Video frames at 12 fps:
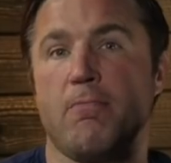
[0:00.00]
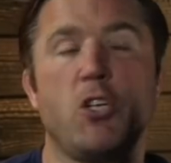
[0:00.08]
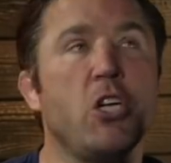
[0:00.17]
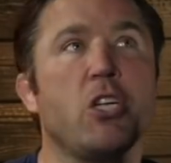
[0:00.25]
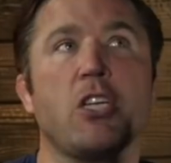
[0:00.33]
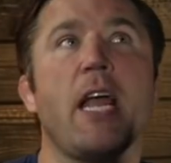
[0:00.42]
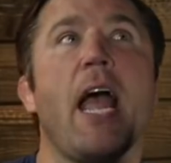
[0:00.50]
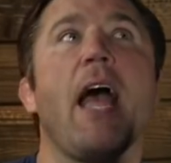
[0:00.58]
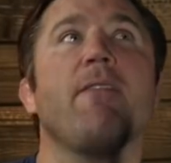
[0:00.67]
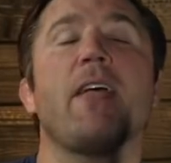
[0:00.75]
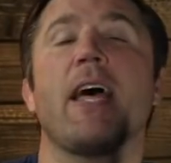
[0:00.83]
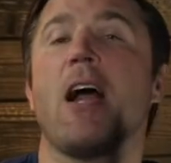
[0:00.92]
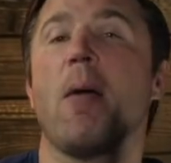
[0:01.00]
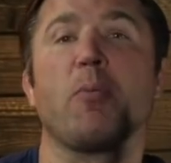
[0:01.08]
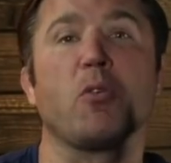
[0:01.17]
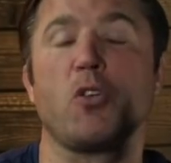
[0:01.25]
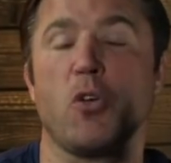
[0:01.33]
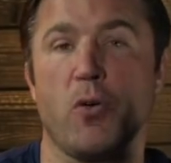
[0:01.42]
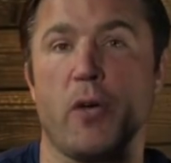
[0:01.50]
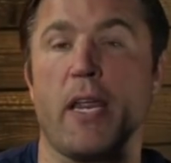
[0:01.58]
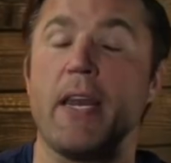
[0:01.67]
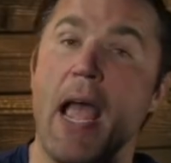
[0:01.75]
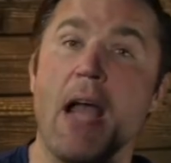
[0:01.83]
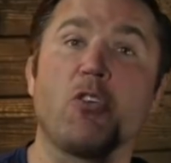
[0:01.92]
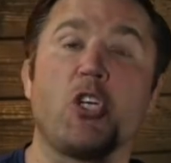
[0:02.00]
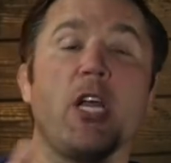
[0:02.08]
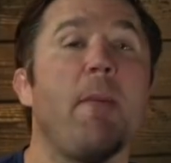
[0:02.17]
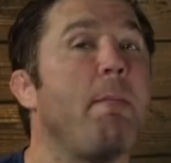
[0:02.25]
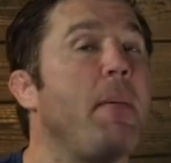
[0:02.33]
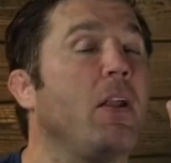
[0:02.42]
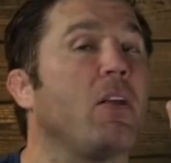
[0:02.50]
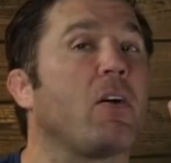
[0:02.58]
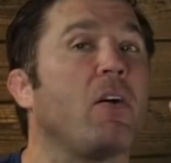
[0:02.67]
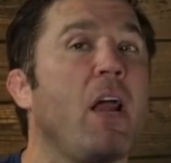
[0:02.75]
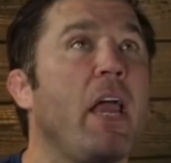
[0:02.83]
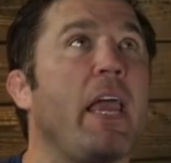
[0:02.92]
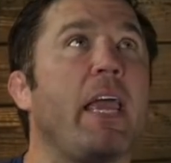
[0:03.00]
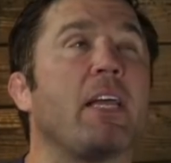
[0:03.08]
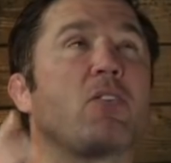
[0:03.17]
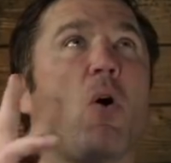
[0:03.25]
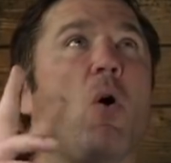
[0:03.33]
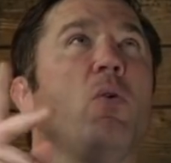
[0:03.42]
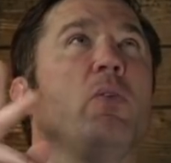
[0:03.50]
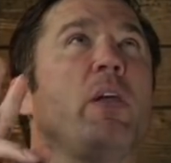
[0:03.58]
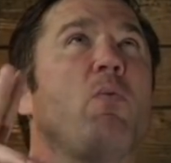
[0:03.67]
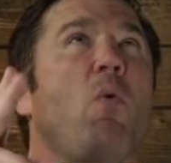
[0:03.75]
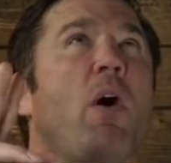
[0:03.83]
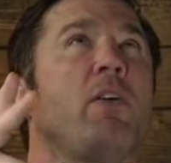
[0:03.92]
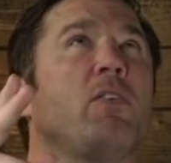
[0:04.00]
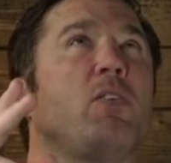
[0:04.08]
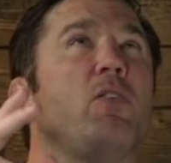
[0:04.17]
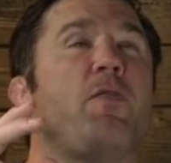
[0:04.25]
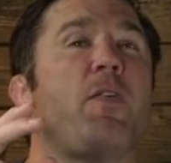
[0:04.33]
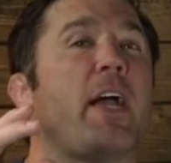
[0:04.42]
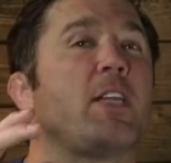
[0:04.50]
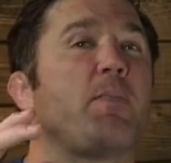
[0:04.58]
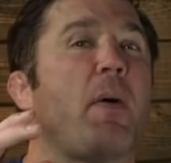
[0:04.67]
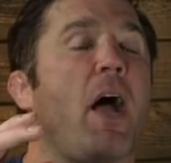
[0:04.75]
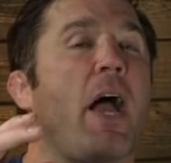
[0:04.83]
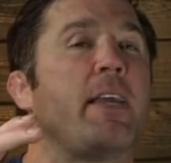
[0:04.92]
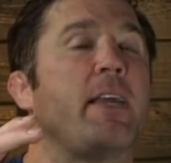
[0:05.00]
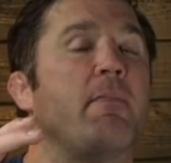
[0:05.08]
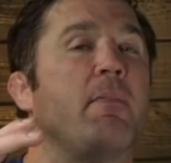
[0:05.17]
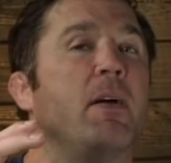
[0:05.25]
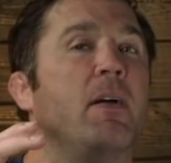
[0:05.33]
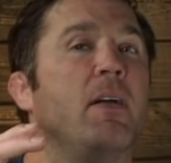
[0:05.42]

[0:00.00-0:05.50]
Just to have that opportunity. Now, Jim Miller is only 1 or 2 fights behind him.